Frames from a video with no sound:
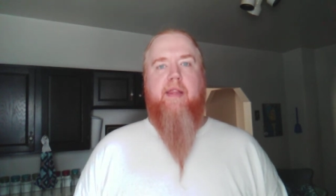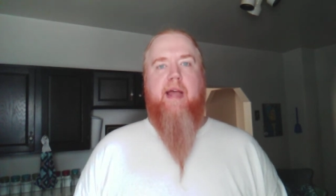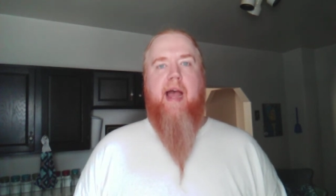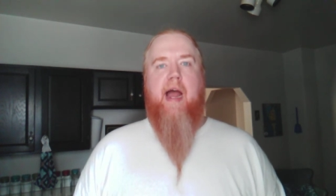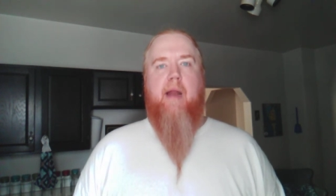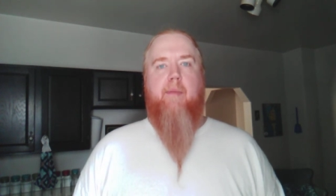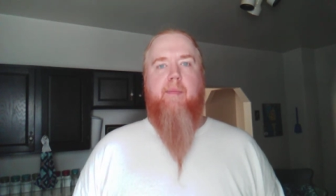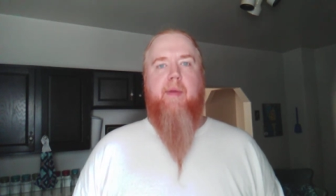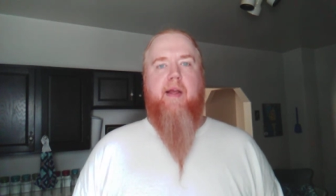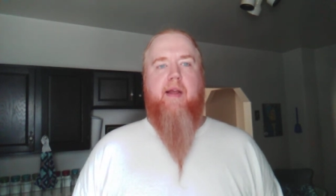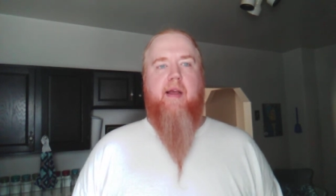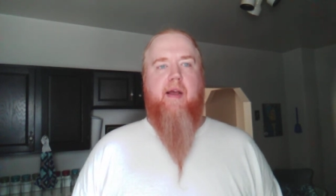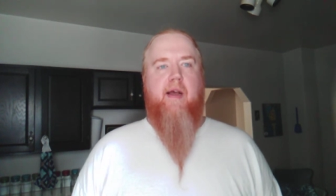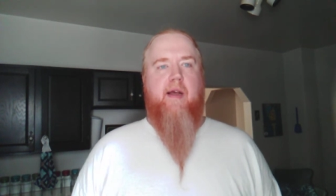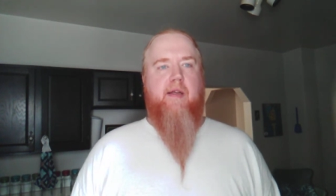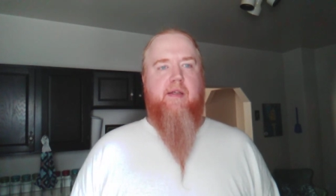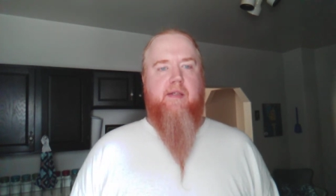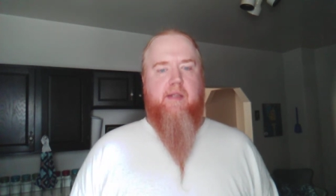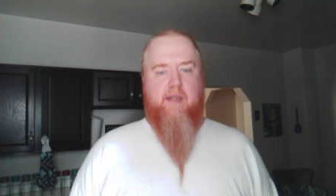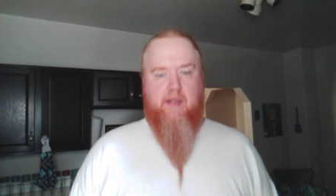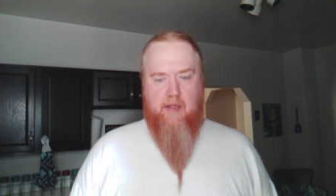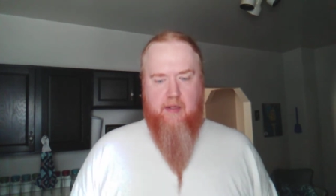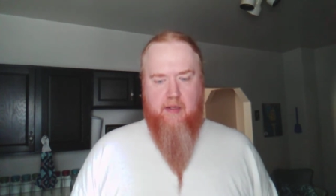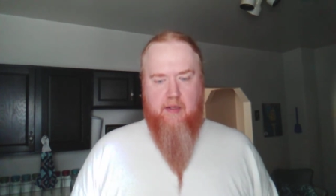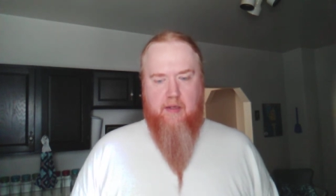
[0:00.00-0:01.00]
that
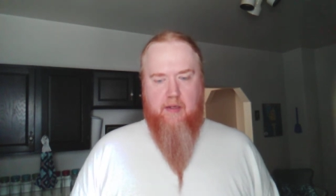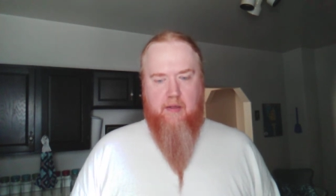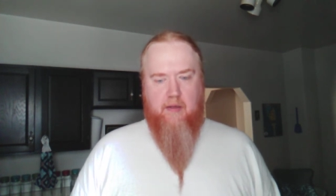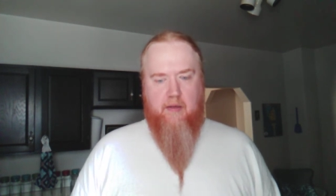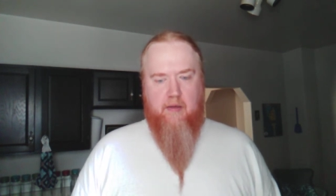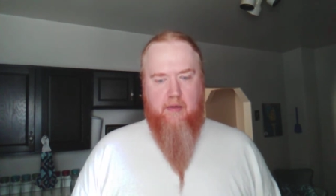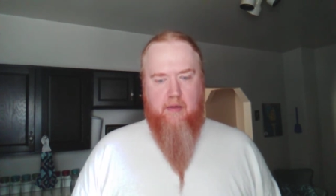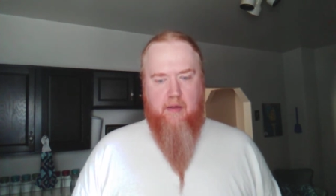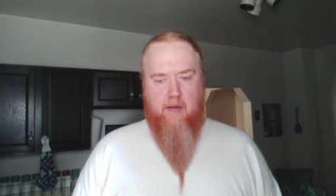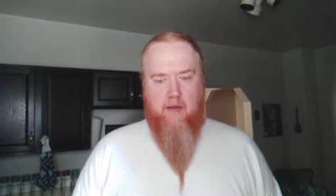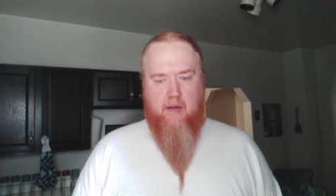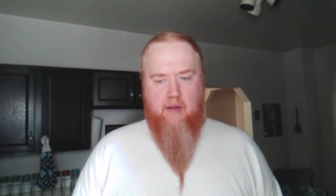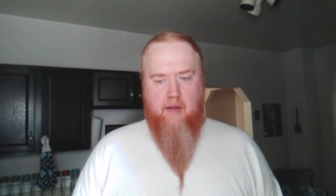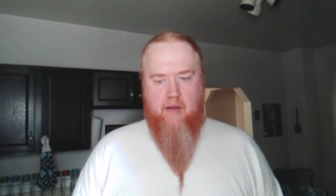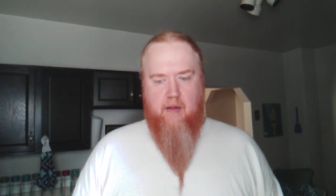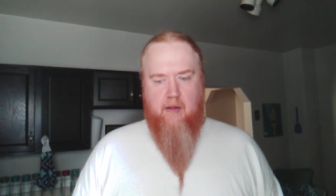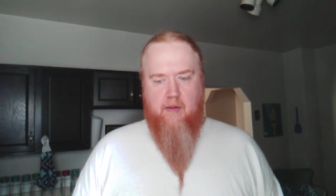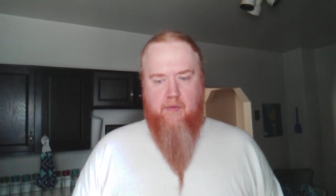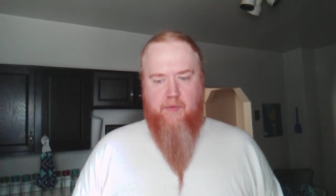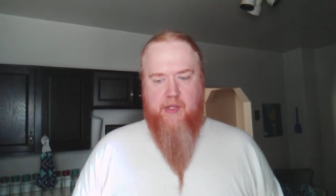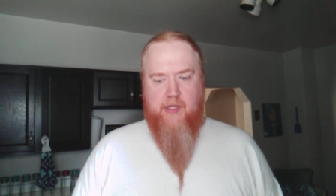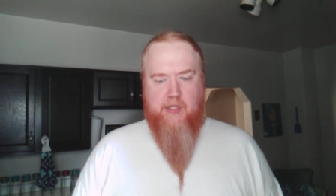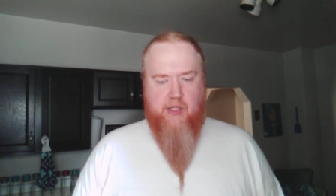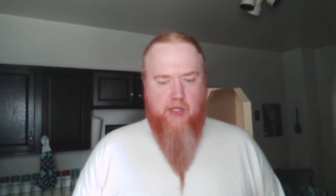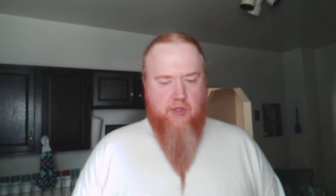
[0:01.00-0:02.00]
because
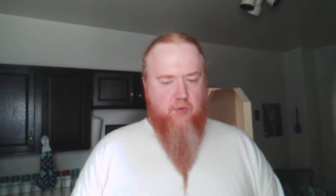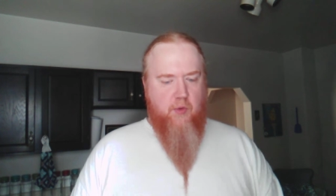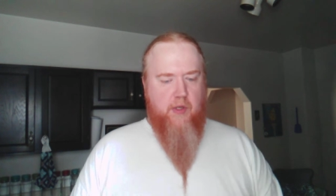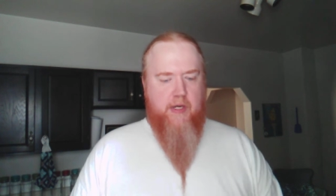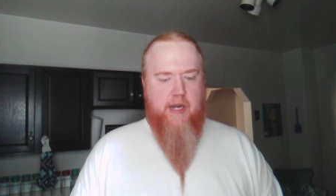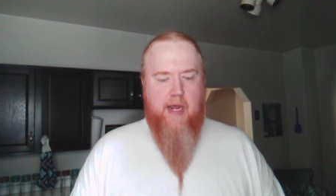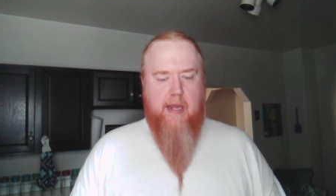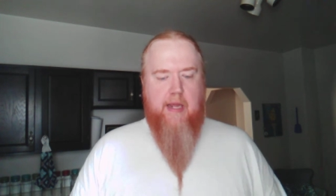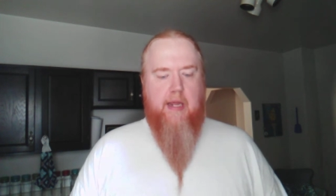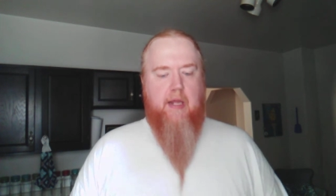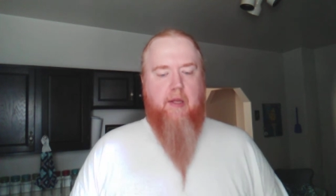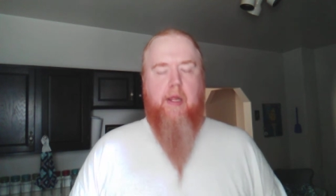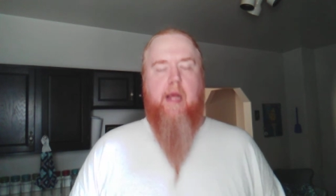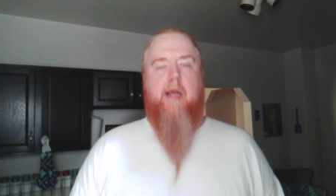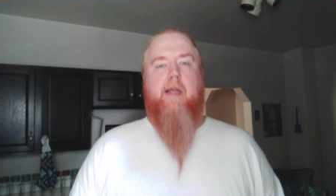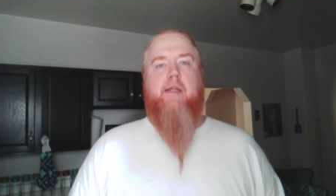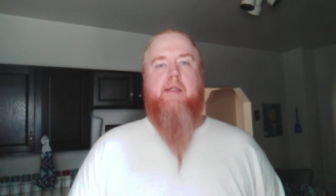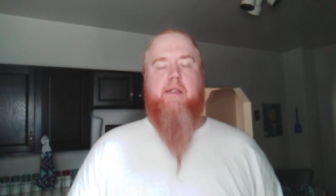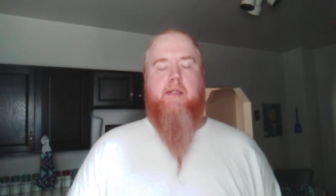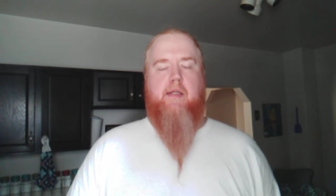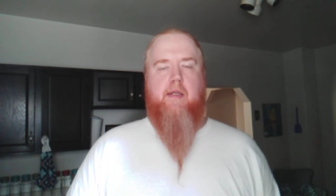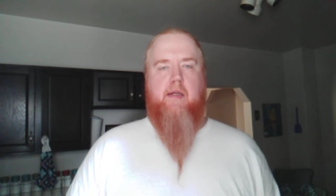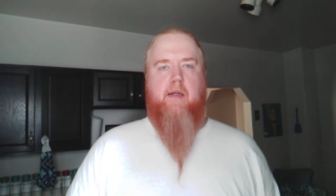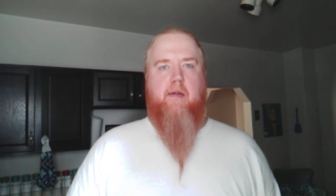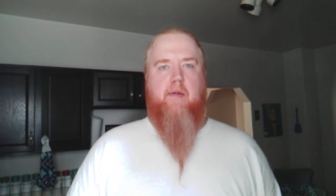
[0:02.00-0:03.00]
this is
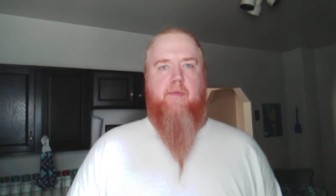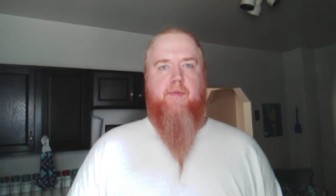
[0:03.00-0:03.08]
ridiculous.